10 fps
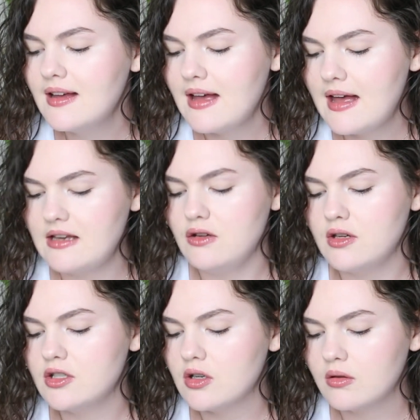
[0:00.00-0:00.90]
And you
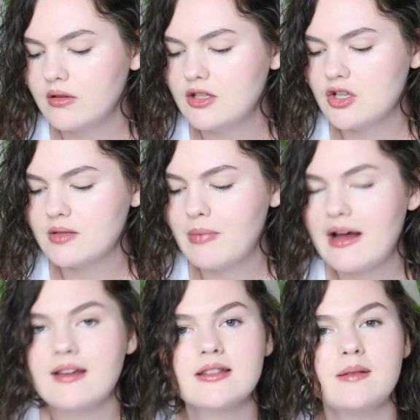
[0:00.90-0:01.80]
can totally just
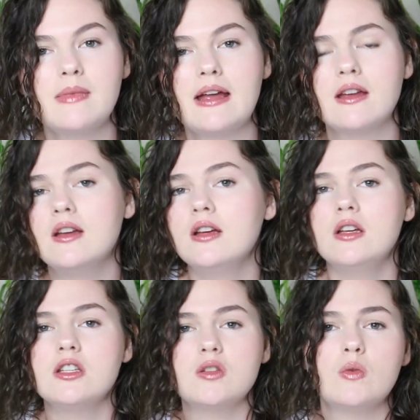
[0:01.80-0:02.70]
buy some like
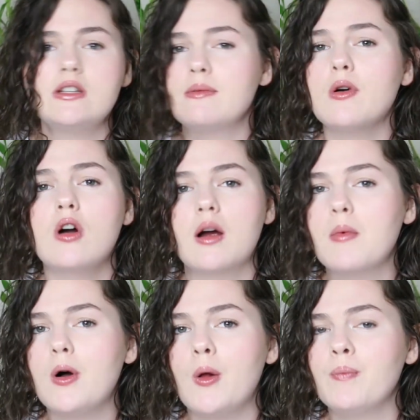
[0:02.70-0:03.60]
squeezable
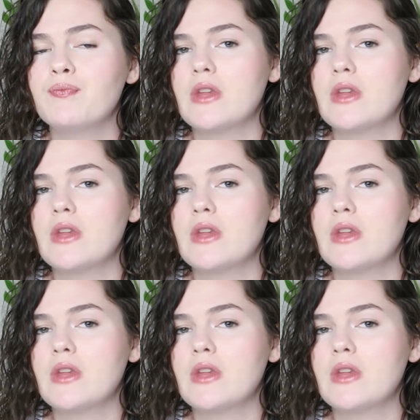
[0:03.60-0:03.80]
caramel,